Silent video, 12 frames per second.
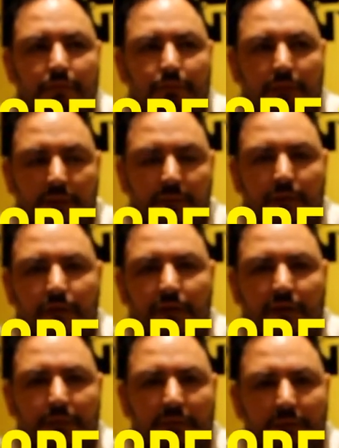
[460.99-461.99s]
people,
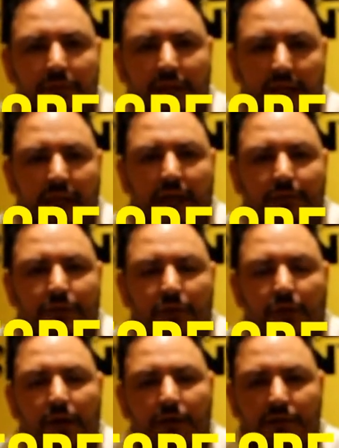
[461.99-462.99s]
the people that it comes to
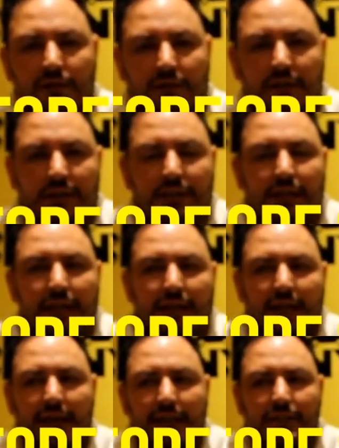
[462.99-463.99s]
Algodones,
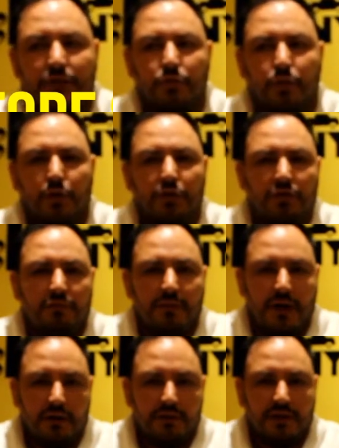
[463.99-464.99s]
it's word of
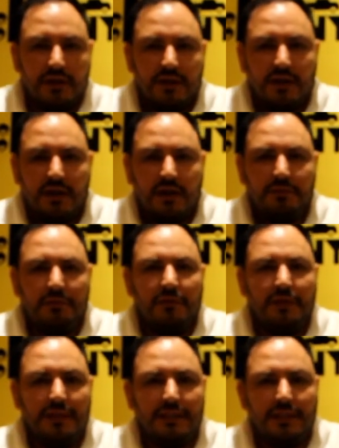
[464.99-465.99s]
mouth. Our
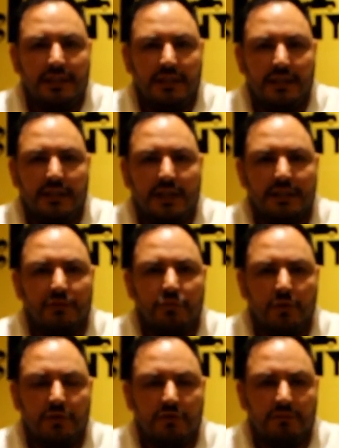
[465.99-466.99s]
publicity is
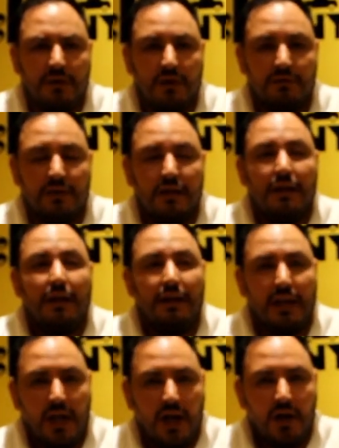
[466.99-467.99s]
word of mouth.
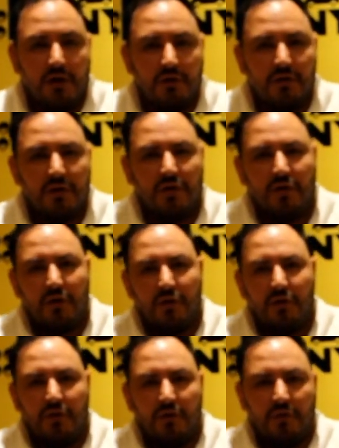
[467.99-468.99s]
Now
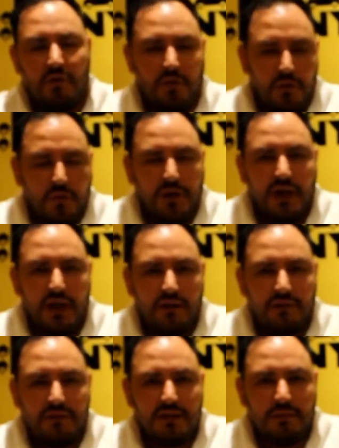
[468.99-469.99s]
we
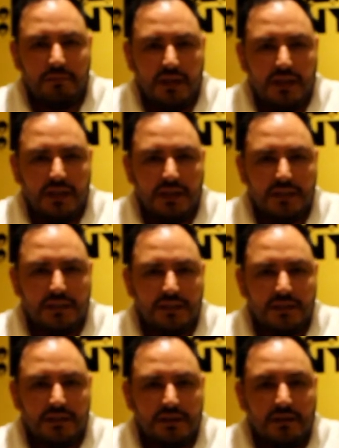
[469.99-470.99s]
have the medias,
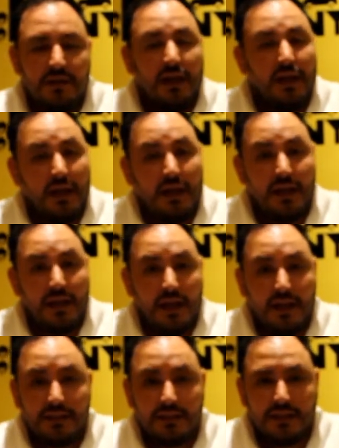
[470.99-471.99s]
you know, and
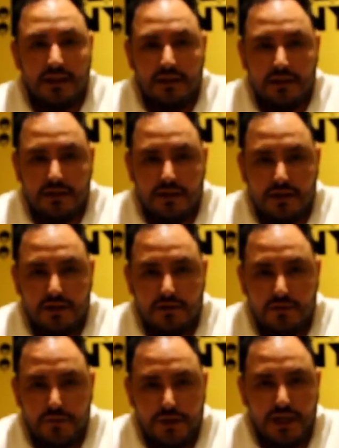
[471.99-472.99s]
it's
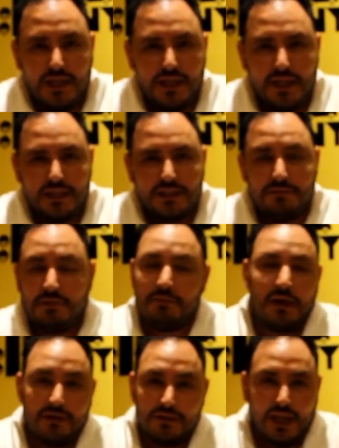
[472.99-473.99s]
really easy. But
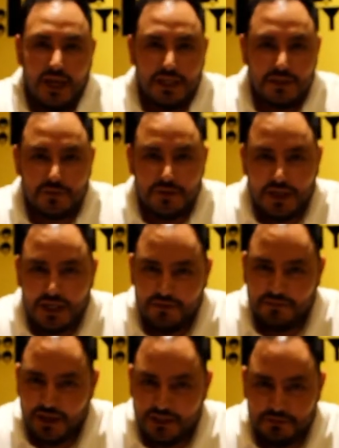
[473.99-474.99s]
back in the 80s, we didn't
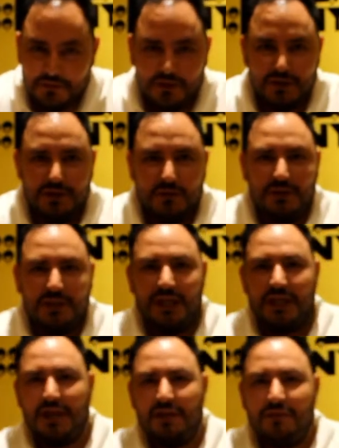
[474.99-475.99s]
have Facebook or we
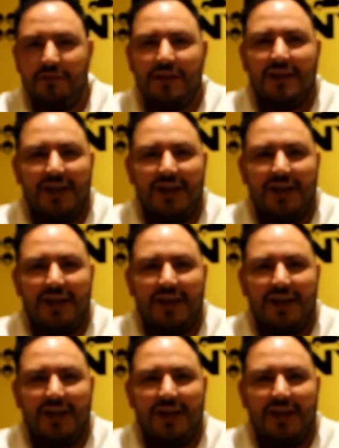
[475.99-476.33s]
didn't have...